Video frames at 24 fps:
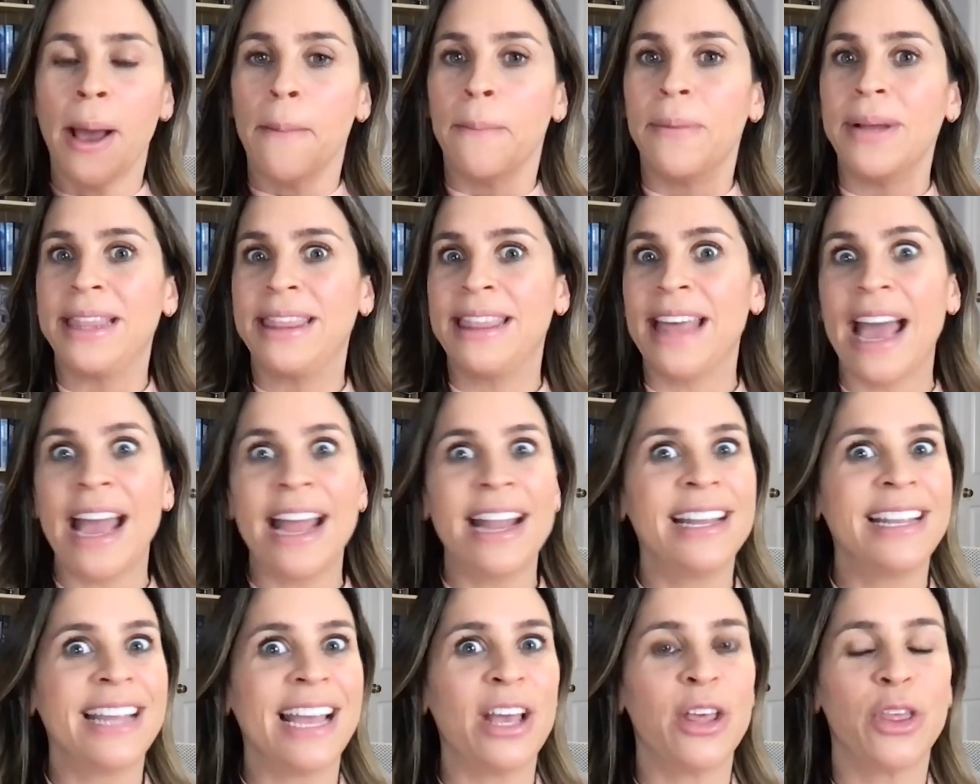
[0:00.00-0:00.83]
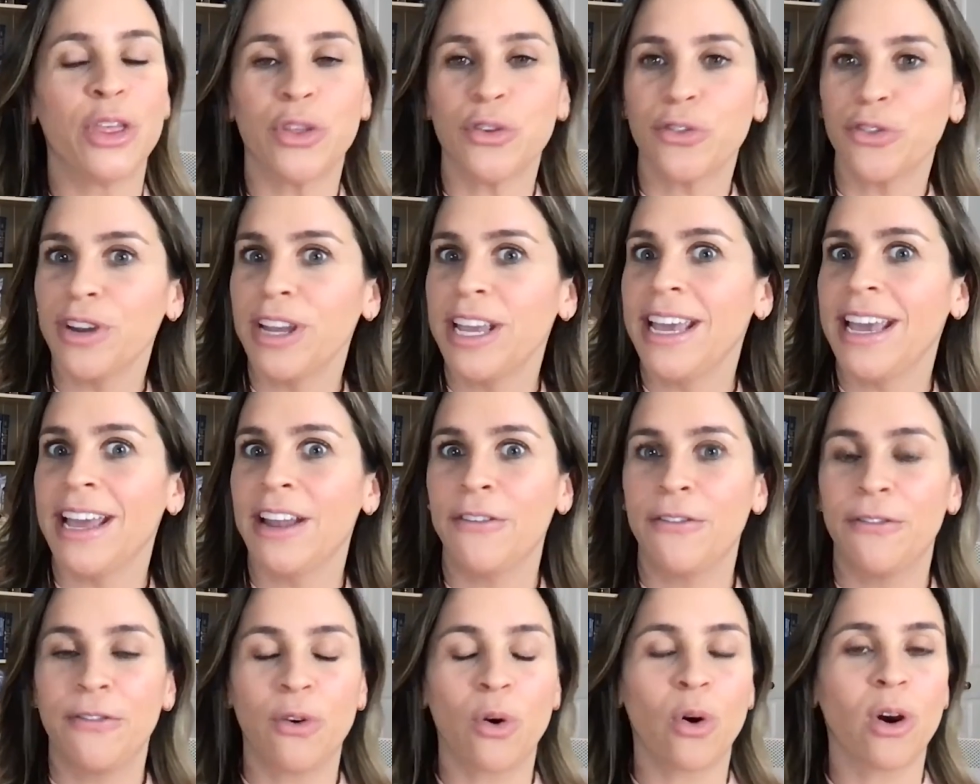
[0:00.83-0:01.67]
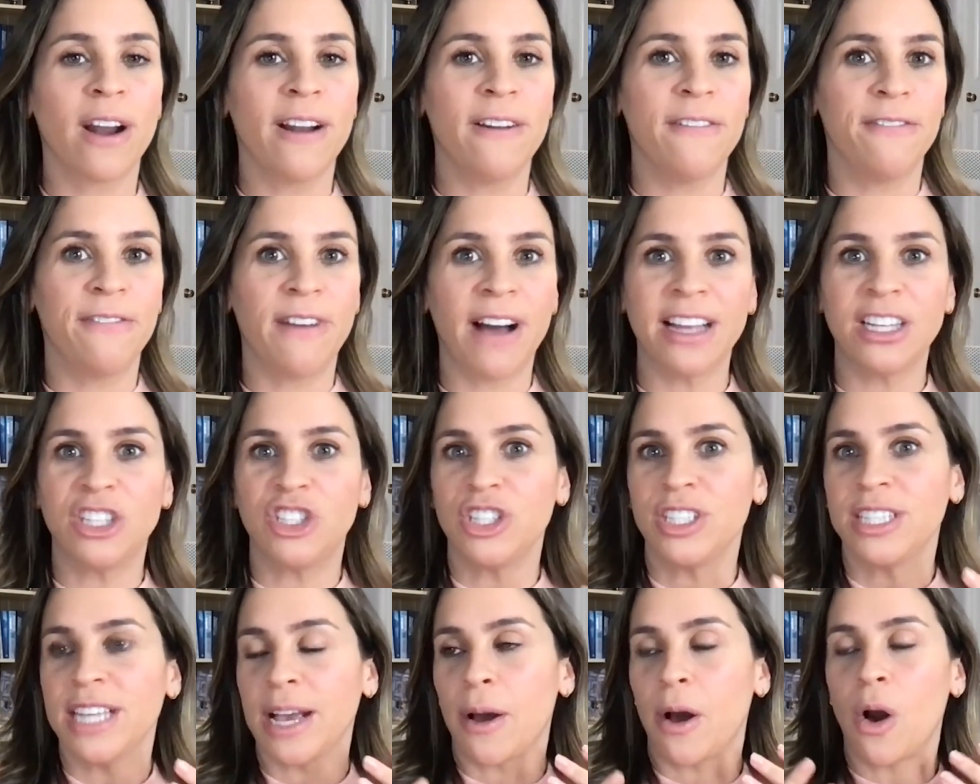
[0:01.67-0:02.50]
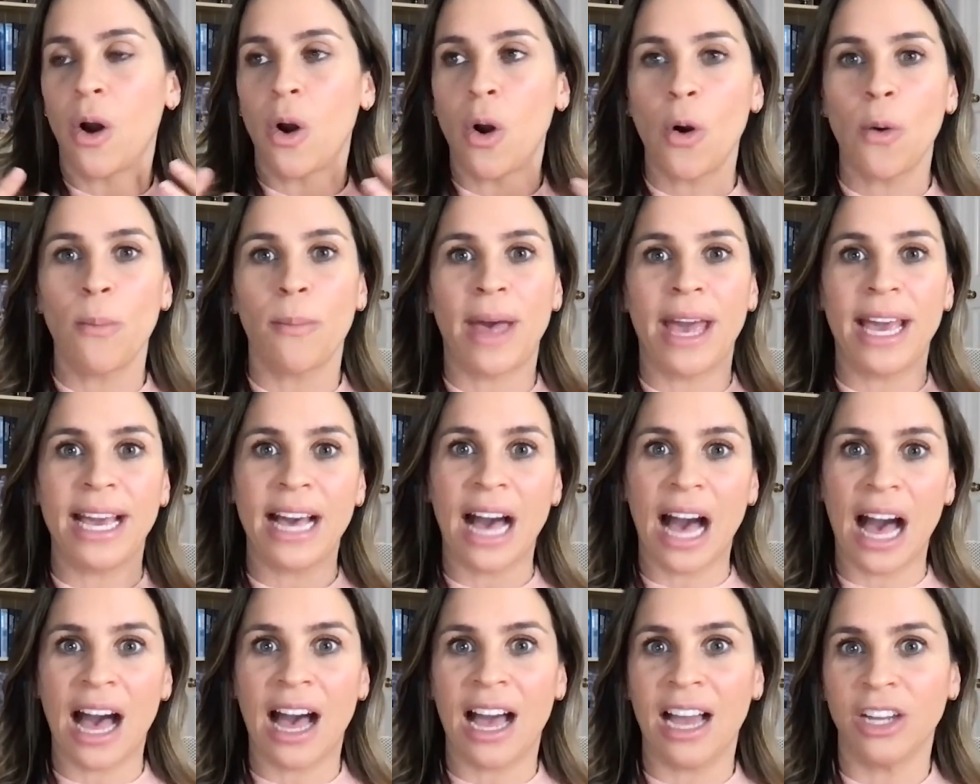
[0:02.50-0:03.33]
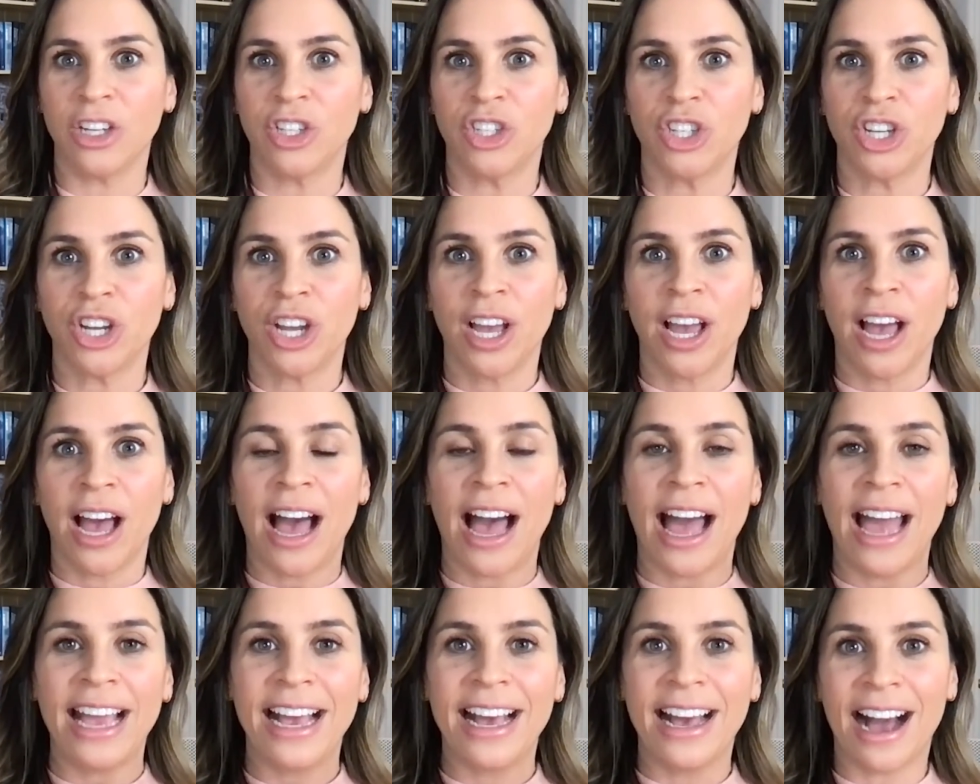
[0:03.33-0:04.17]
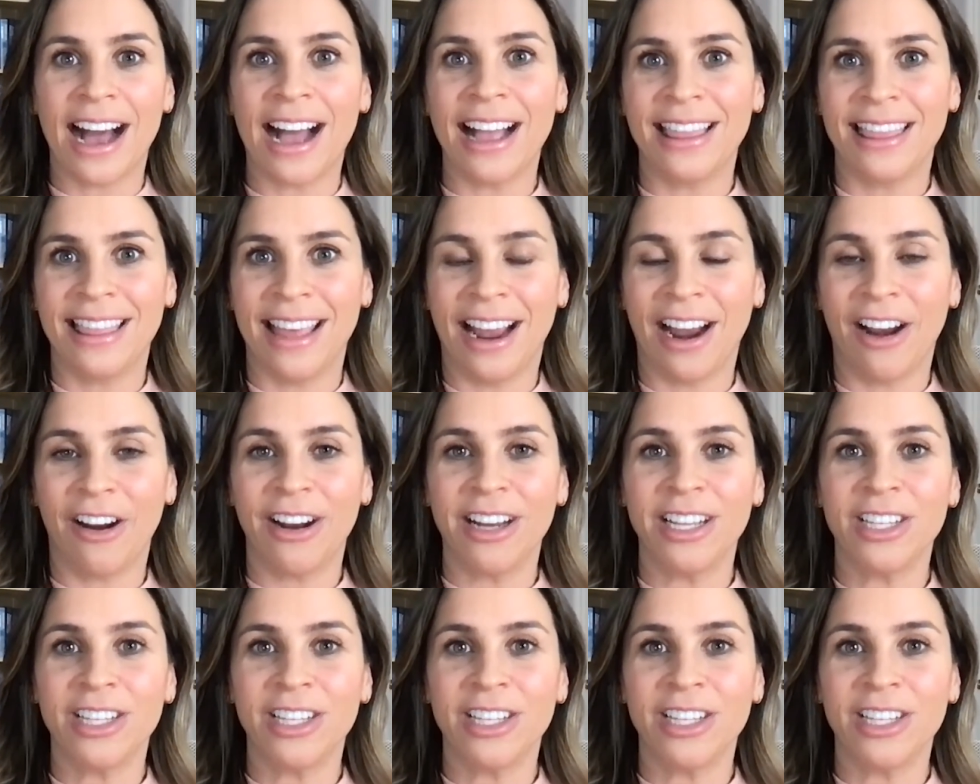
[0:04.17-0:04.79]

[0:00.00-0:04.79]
But then day 3 and 4 and 5, she's like, oh my gosh, I got there.